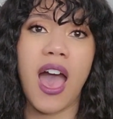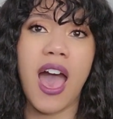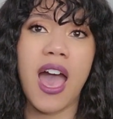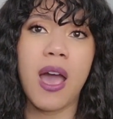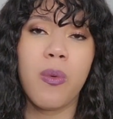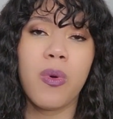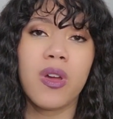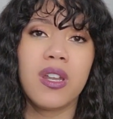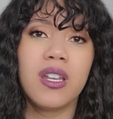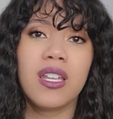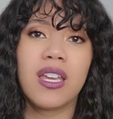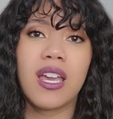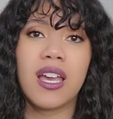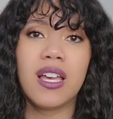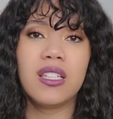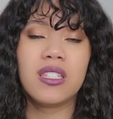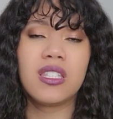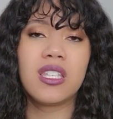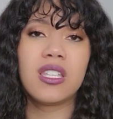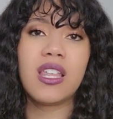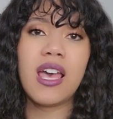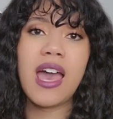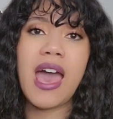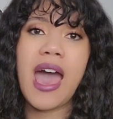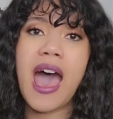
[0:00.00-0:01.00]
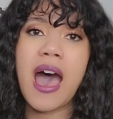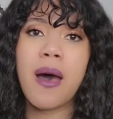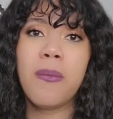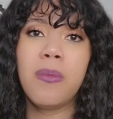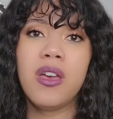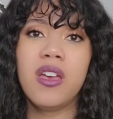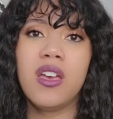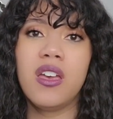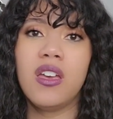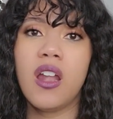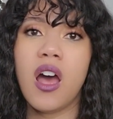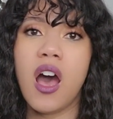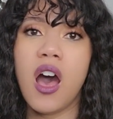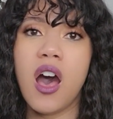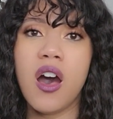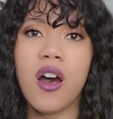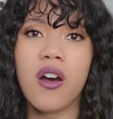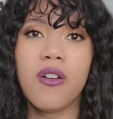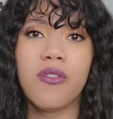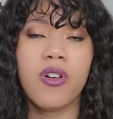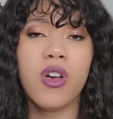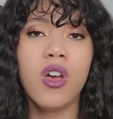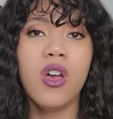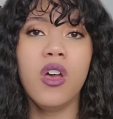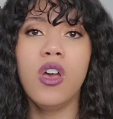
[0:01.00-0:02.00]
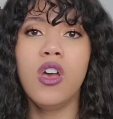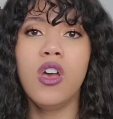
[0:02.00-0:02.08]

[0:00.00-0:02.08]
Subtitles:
I wouldn't get into the habit of